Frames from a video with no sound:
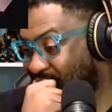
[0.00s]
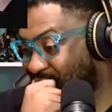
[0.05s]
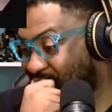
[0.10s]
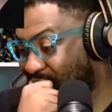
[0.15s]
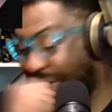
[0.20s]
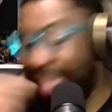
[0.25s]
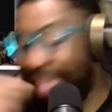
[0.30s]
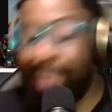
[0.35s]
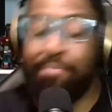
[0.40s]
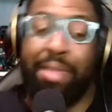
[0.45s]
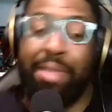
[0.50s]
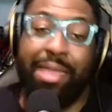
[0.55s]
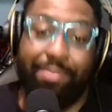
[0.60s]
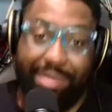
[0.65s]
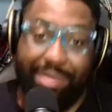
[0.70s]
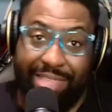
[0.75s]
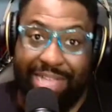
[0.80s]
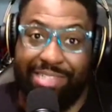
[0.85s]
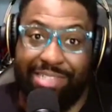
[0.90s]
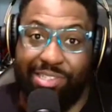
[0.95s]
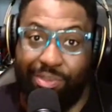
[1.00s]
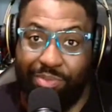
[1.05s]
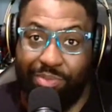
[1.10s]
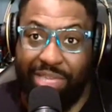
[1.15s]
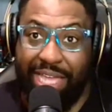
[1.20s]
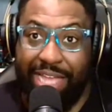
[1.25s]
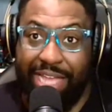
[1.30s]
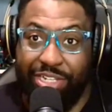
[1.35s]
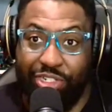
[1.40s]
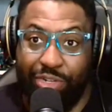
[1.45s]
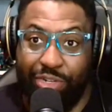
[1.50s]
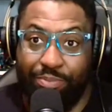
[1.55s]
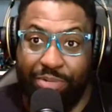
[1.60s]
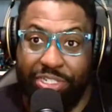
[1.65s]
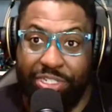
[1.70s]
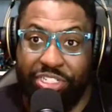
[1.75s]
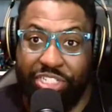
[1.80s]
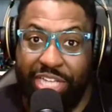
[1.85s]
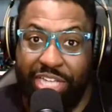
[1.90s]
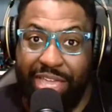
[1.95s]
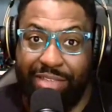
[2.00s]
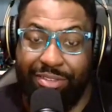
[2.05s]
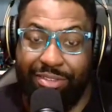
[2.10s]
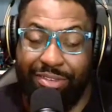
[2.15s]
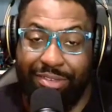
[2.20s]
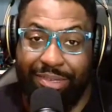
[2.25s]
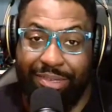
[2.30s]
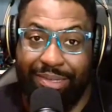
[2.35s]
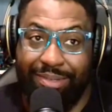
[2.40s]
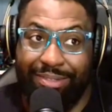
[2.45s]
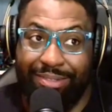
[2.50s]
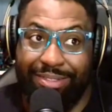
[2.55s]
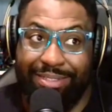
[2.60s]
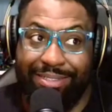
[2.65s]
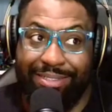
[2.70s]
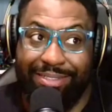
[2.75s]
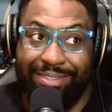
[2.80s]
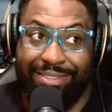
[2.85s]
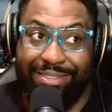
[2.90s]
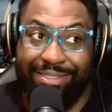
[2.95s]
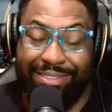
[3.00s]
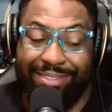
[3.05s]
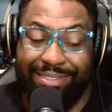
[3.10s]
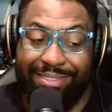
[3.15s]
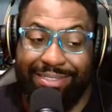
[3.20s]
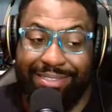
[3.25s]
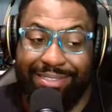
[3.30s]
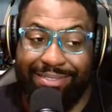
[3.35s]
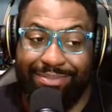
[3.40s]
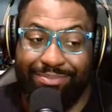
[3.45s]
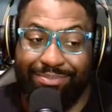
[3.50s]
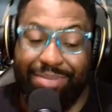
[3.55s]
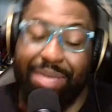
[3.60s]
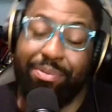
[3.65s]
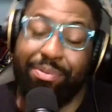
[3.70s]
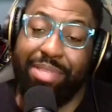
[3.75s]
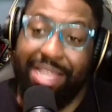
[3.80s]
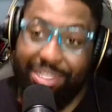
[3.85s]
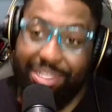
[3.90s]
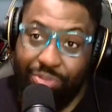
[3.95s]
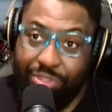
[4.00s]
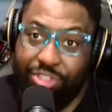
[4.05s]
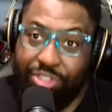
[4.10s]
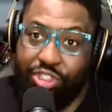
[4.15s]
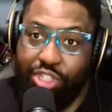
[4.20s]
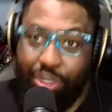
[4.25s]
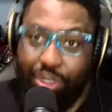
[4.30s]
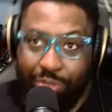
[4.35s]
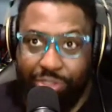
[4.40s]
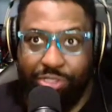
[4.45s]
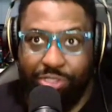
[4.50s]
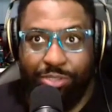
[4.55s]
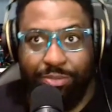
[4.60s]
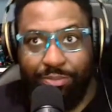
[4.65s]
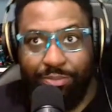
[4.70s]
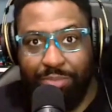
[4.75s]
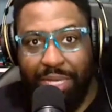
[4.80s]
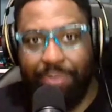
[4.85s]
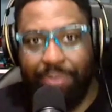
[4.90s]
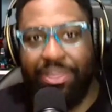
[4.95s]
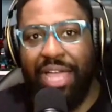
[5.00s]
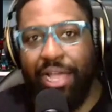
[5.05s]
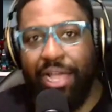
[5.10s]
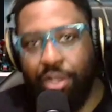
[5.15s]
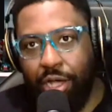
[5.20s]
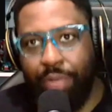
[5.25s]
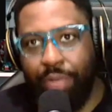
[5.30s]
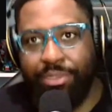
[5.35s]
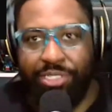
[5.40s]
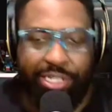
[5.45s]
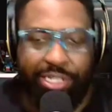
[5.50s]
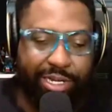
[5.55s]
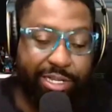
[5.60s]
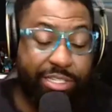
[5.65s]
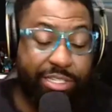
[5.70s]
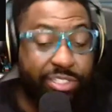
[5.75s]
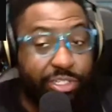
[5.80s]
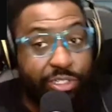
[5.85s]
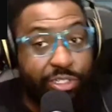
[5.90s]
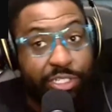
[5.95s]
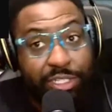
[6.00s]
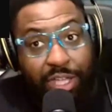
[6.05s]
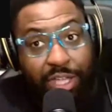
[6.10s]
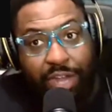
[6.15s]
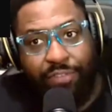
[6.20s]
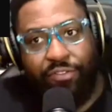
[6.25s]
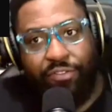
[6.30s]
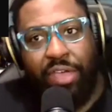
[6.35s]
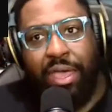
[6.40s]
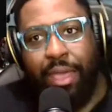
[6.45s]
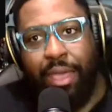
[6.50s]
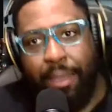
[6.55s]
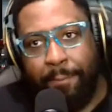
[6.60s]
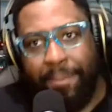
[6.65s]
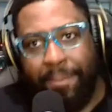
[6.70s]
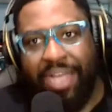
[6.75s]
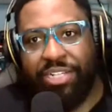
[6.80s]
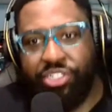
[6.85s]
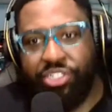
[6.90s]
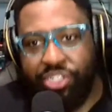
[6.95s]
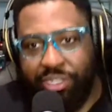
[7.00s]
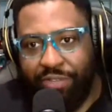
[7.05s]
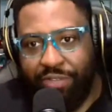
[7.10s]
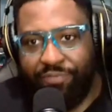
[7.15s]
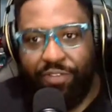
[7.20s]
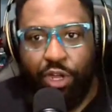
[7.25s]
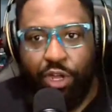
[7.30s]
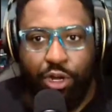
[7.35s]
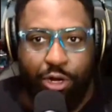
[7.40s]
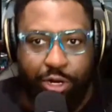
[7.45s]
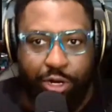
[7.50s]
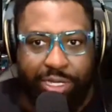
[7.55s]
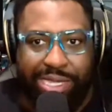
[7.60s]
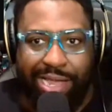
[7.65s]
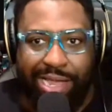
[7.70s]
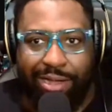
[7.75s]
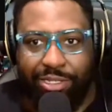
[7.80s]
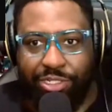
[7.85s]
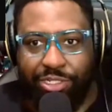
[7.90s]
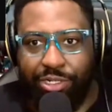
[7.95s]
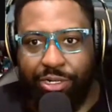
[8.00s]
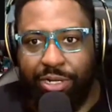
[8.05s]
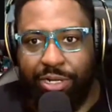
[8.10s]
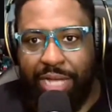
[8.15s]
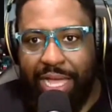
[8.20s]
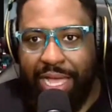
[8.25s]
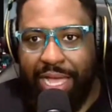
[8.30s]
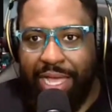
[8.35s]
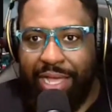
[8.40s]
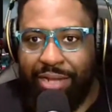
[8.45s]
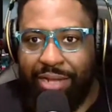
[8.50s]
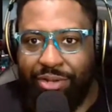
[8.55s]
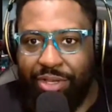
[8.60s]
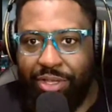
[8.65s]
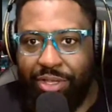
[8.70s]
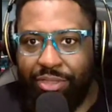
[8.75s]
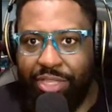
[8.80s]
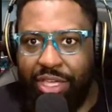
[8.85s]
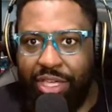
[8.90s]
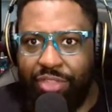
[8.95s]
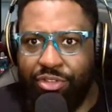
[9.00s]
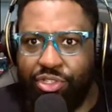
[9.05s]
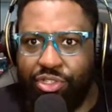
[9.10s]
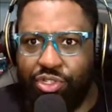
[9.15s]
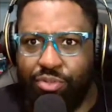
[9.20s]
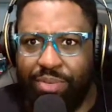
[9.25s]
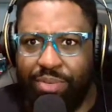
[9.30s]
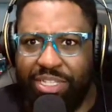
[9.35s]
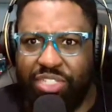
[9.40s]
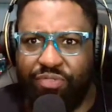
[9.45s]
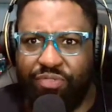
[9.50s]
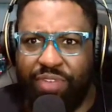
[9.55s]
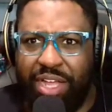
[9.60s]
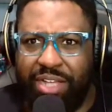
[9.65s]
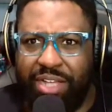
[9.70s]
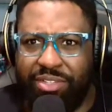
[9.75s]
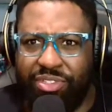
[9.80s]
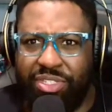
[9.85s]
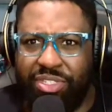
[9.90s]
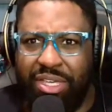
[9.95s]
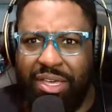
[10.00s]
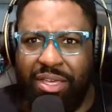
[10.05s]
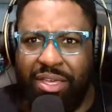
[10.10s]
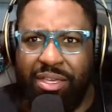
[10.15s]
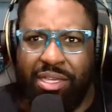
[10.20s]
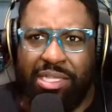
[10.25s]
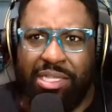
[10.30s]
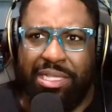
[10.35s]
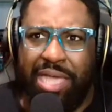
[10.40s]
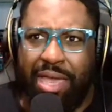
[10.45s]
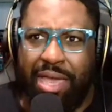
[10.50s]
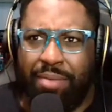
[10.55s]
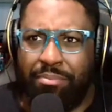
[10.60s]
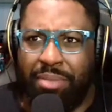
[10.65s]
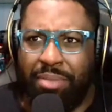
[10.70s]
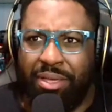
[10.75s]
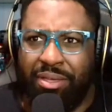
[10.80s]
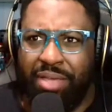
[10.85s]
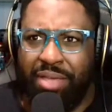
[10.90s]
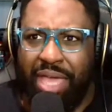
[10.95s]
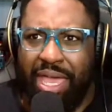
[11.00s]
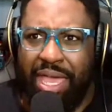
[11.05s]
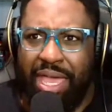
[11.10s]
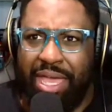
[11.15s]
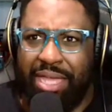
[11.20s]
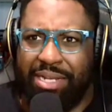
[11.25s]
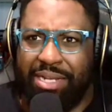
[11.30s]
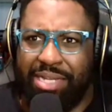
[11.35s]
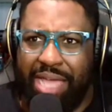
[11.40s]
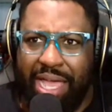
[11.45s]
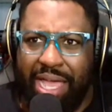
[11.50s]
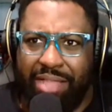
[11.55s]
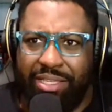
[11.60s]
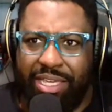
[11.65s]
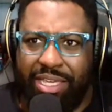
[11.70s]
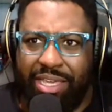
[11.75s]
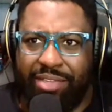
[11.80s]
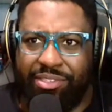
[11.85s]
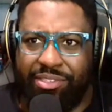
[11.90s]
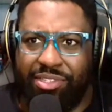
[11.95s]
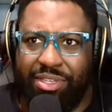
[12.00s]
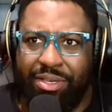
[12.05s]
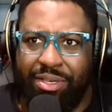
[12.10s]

And maybe that's something I should appreciate. Maybe that's what the show will do. Maybe that commentary, because there's a lot of mention of her character and the other two best friends, Clem and Elliot,